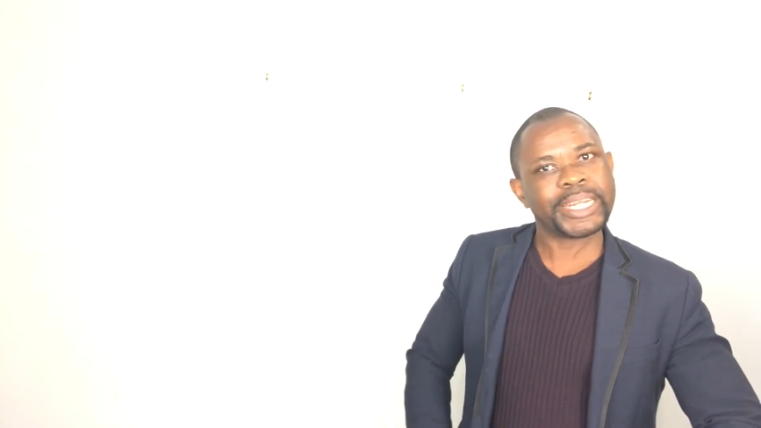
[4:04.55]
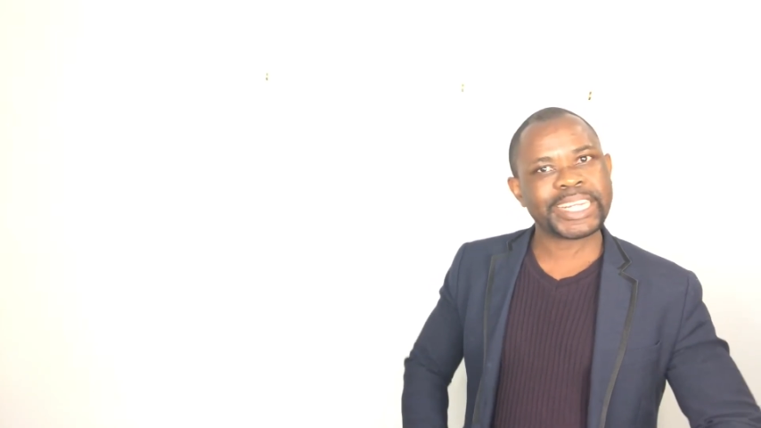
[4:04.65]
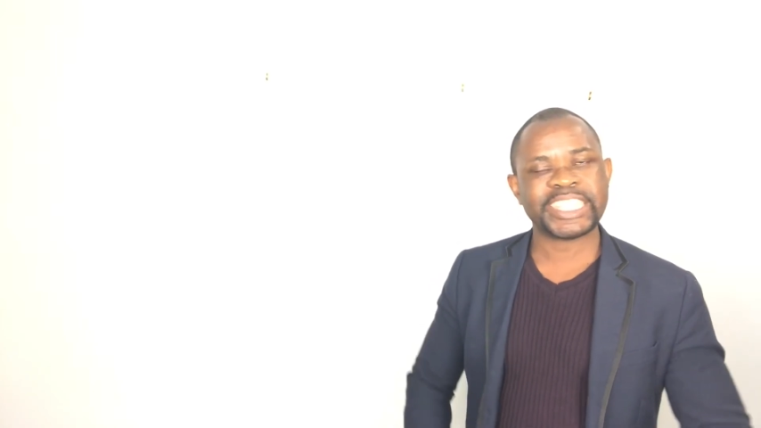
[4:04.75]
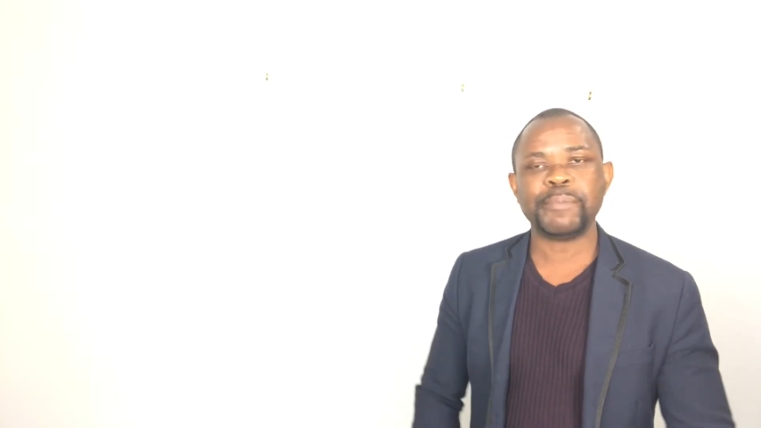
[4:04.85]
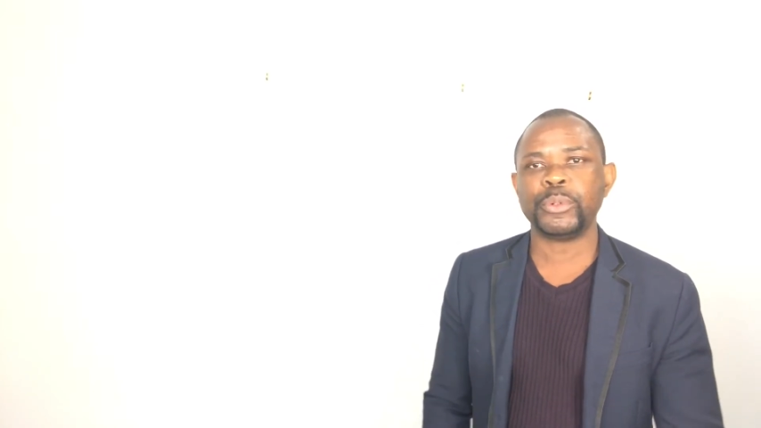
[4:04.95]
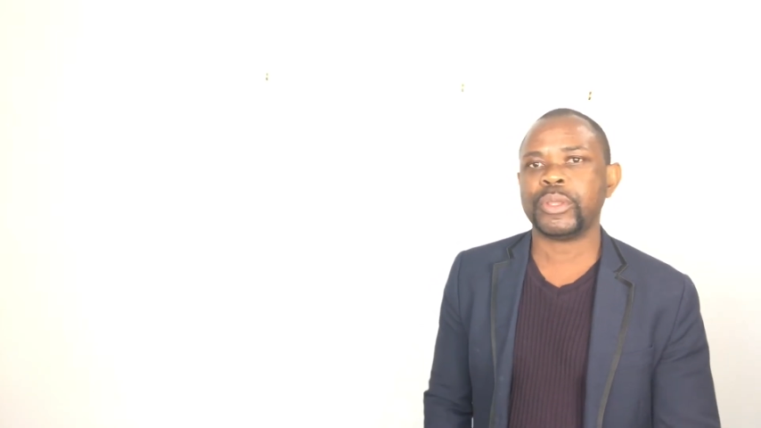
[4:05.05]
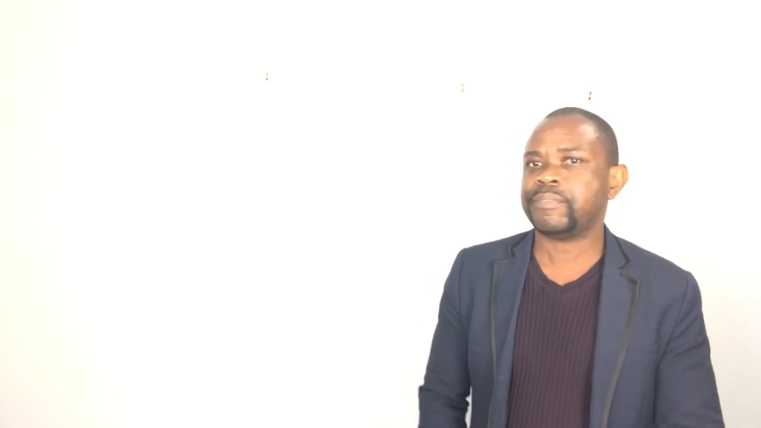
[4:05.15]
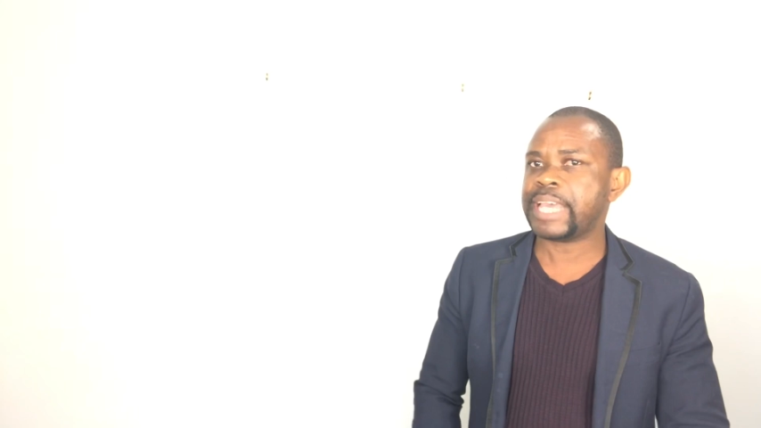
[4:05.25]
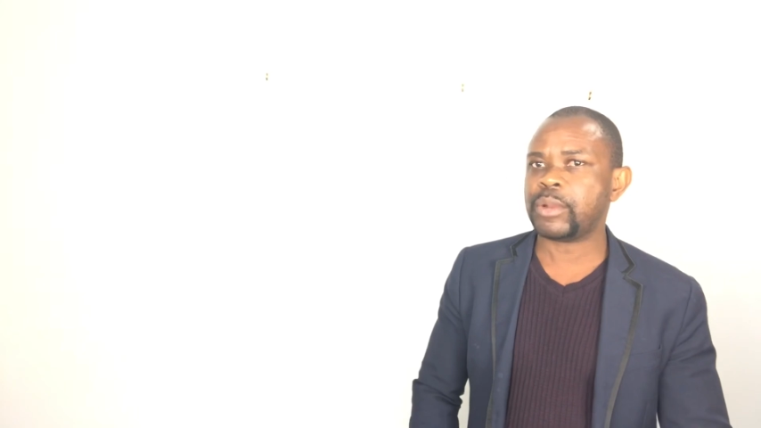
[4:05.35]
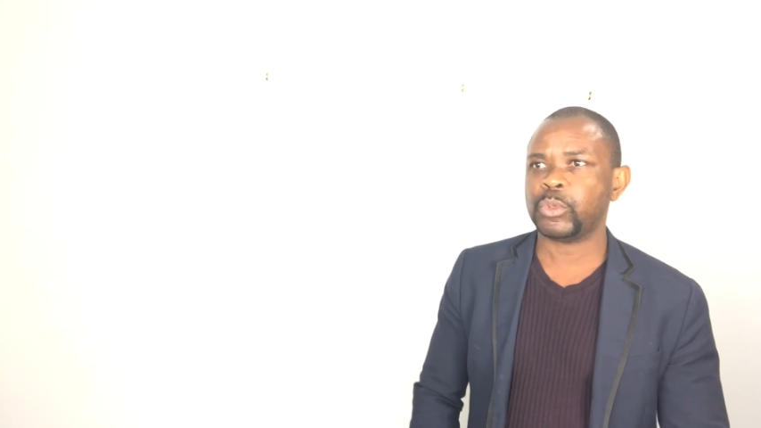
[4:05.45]
An example of
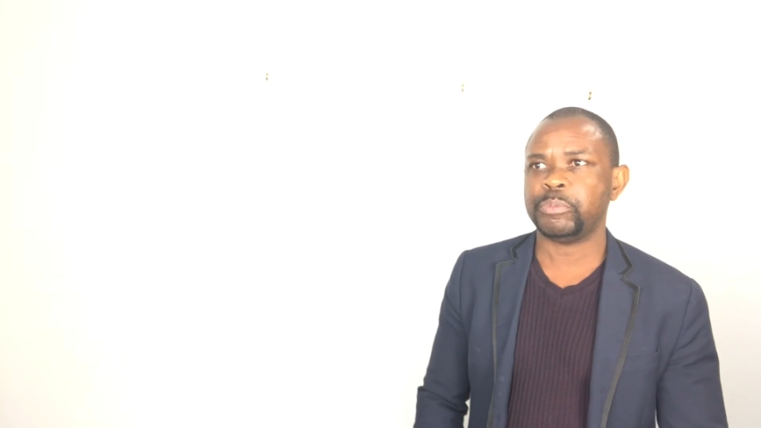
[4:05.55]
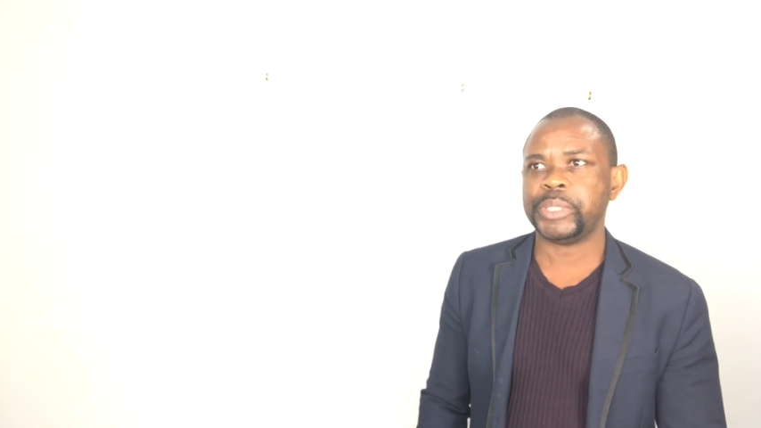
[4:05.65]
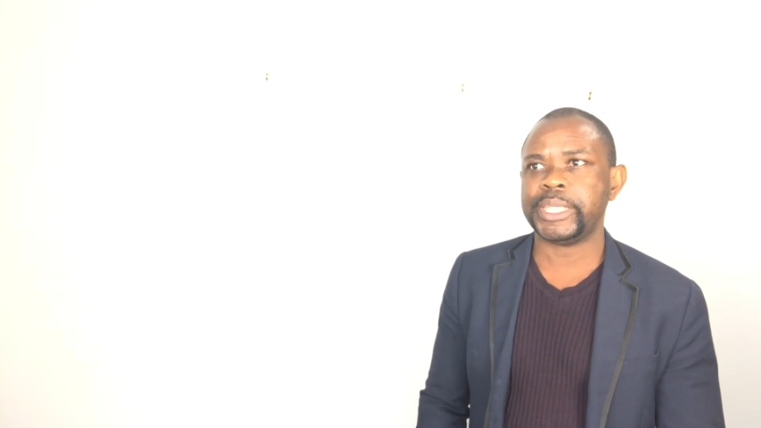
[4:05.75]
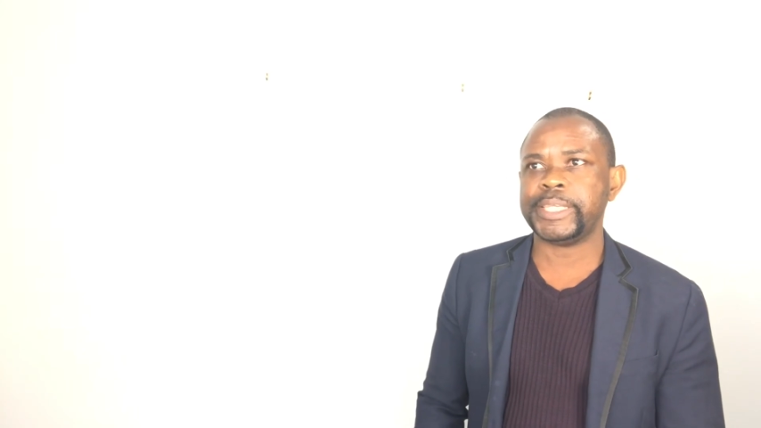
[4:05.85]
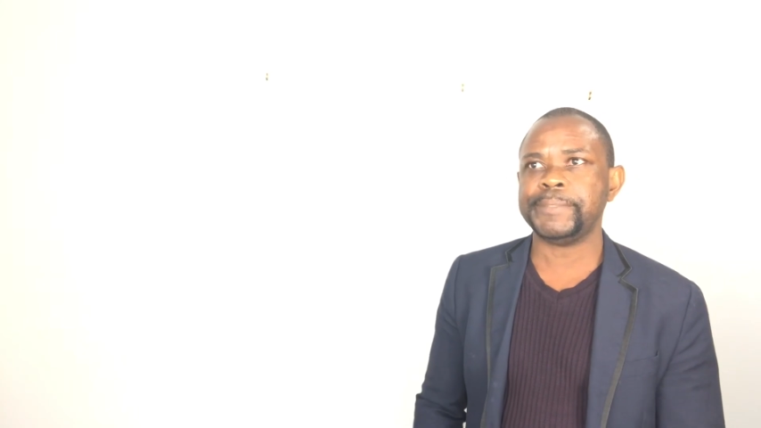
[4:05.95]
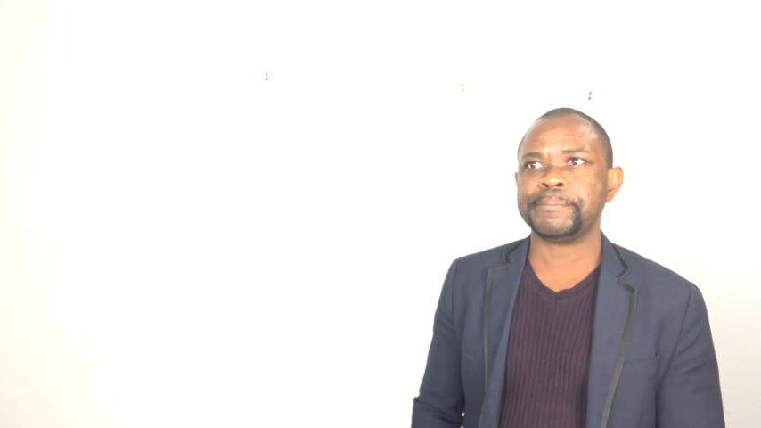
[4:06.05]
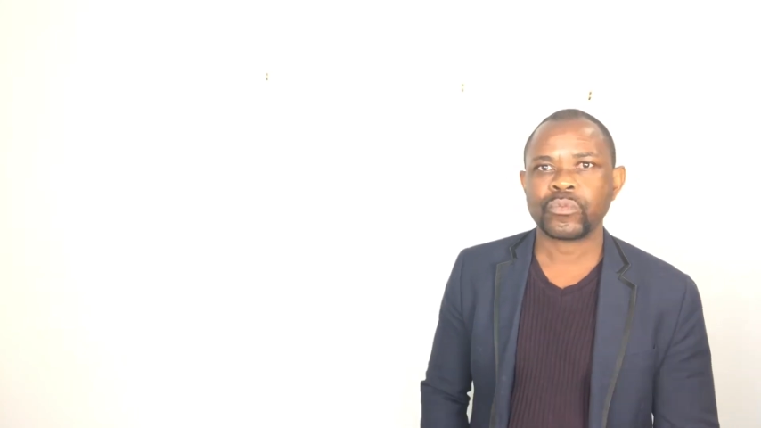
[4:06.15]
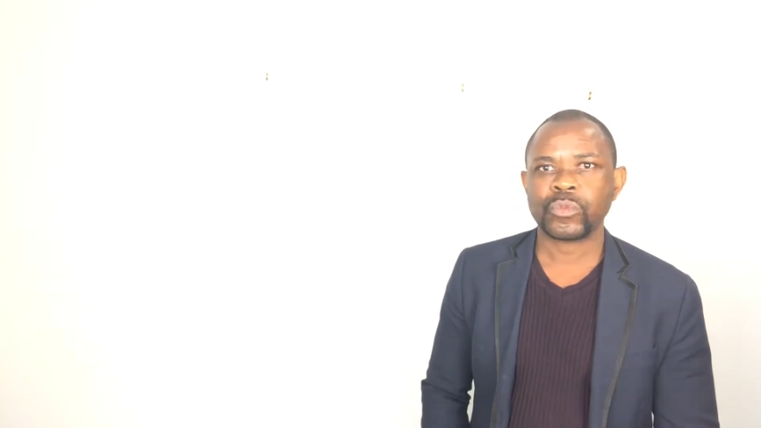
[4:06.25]
that would be,